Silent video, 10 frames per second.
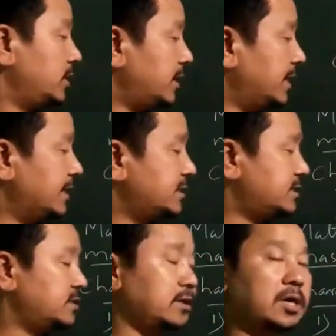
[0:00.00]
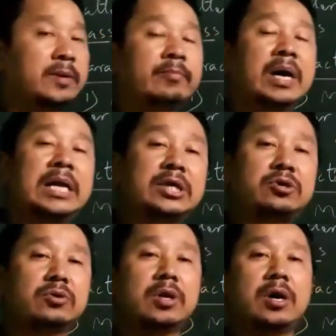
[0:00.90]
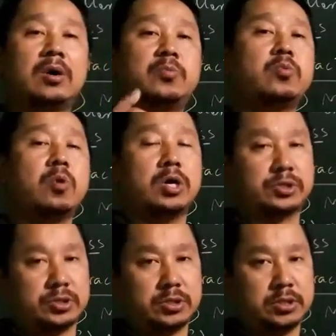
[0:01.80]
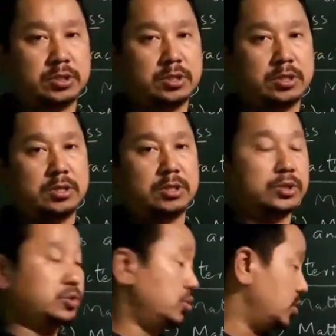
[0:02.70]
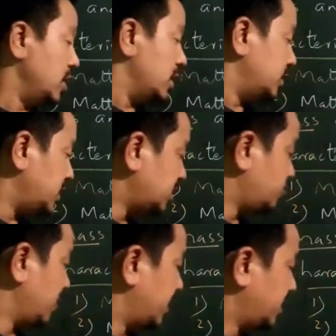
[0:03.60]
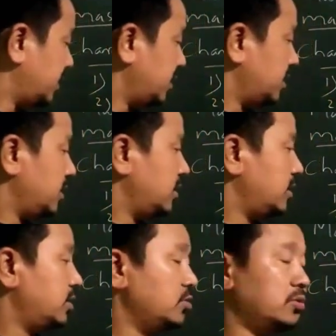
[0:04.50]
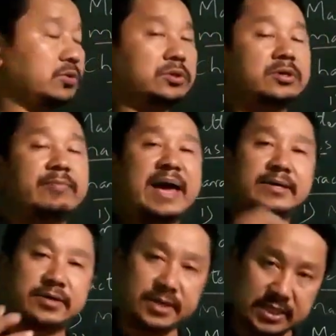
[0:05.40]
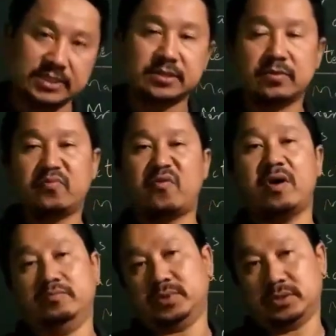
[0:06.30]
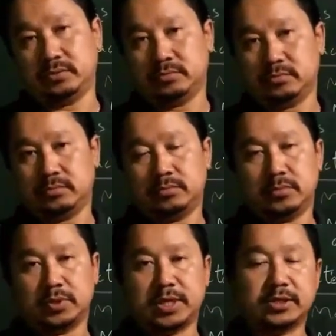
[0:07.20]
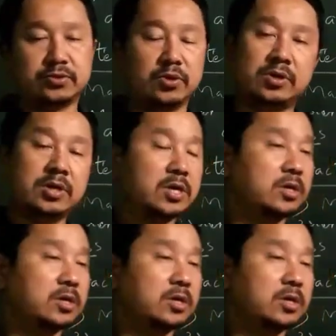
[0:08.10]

is a molecule of water. So this way, the matter is formed. Okay, so